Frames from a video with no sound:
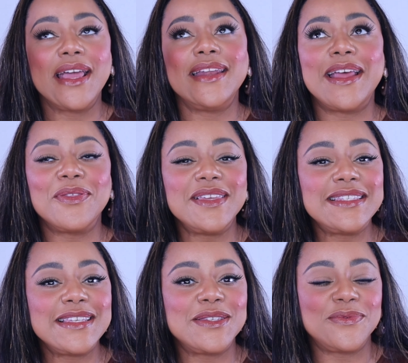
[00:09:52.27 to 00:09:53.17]
Now,
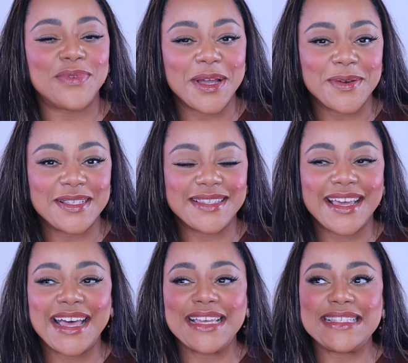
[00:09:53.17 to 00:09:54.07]
this is a fragrance,
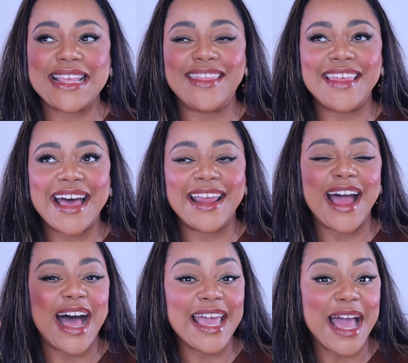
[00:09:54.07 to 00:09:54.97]
guys, that
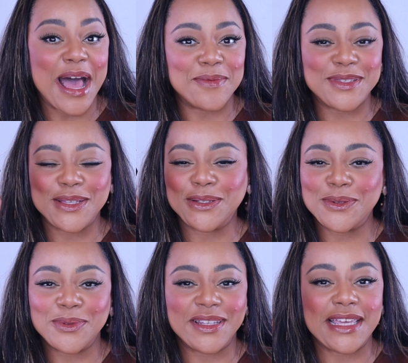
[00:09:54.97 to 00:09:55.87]
I
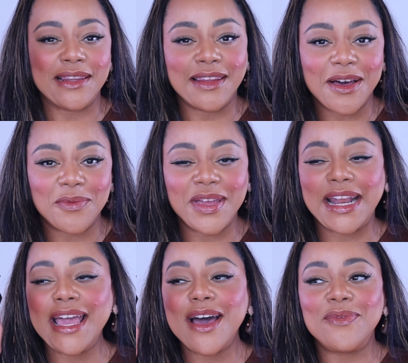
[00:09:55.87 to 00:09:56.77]
absolutely love, and
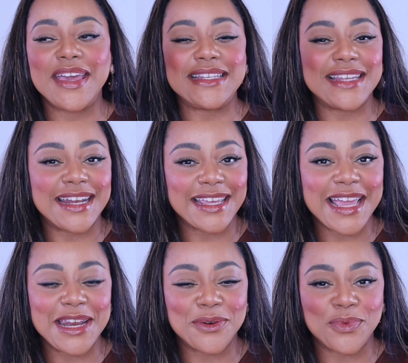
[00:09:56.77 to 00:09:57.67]
I have a
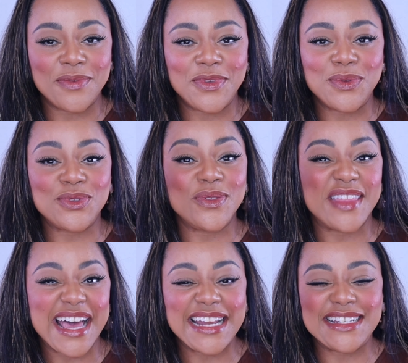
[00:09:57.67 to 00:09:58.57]
dedicated review to
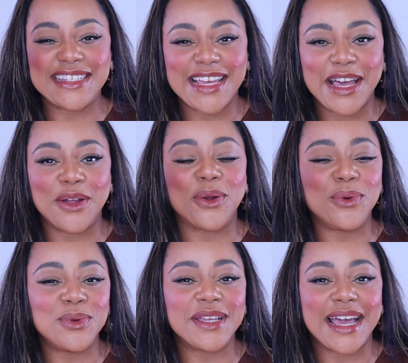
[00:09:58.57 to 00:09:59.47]
that entire
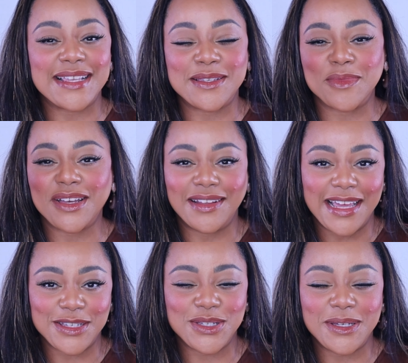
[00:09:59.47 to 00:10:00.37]
Oudgasm
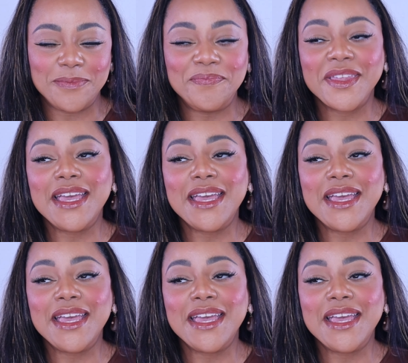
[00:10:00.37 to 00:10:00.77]
collection.